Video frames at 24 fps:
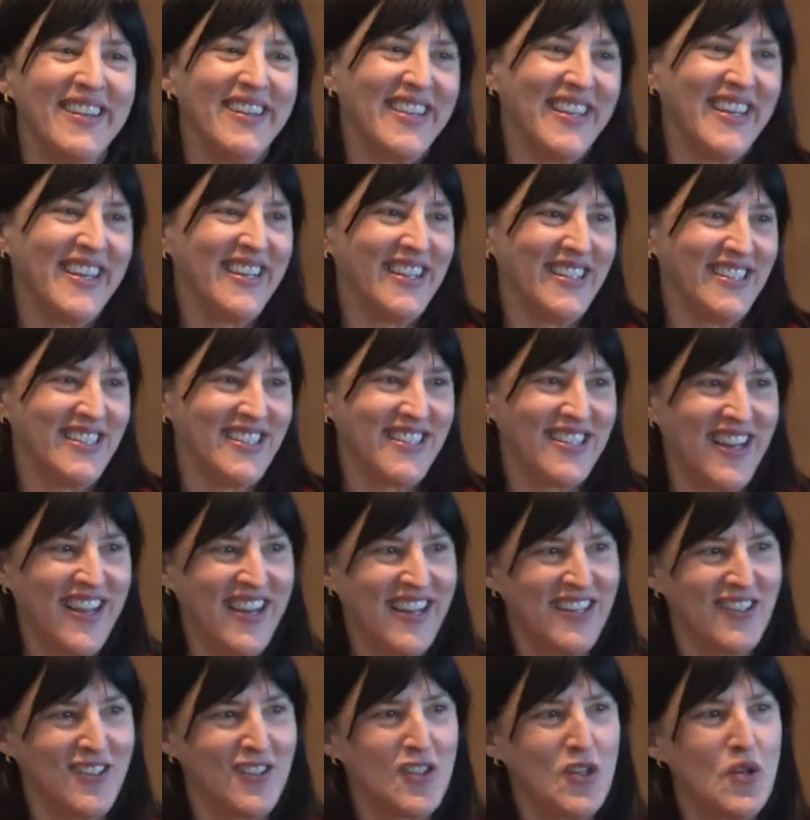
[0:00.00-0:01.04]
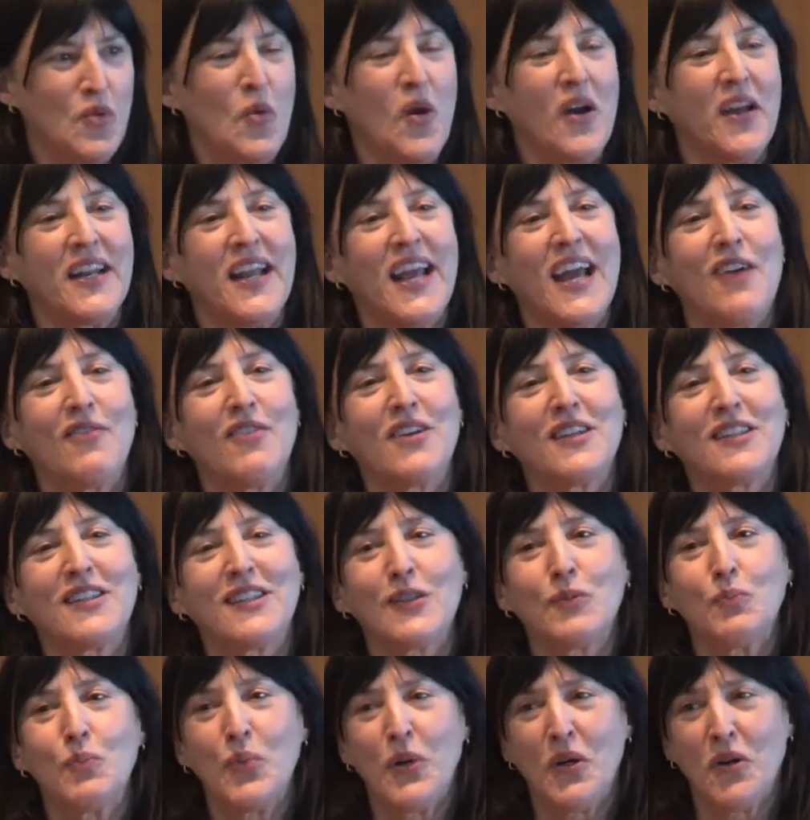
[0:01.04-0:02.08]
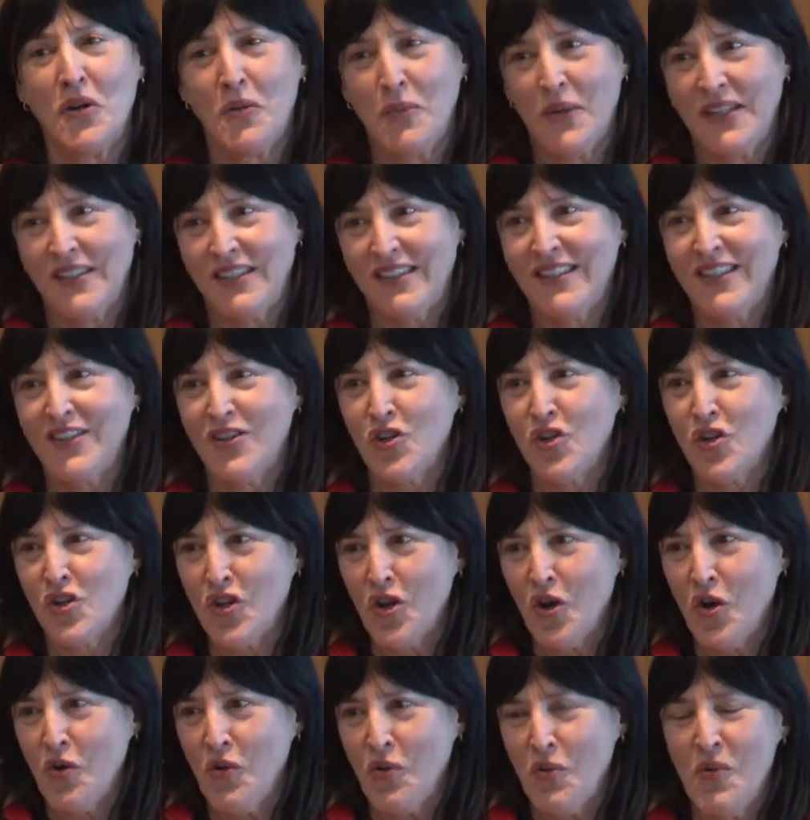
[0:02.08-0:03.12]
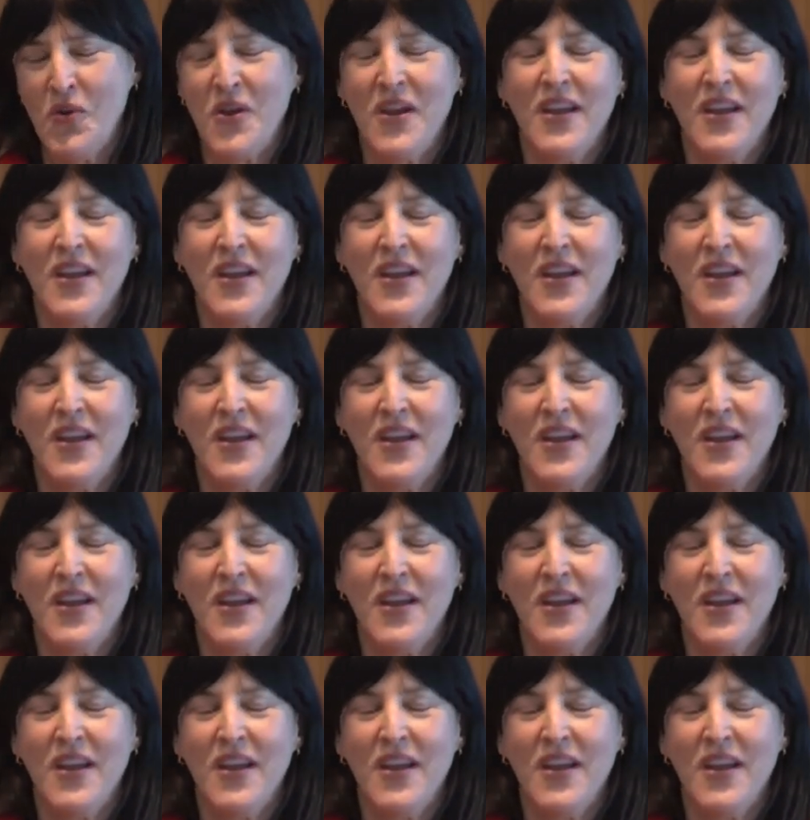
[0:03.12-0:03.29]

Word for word: thing in science. You want to have experiments that show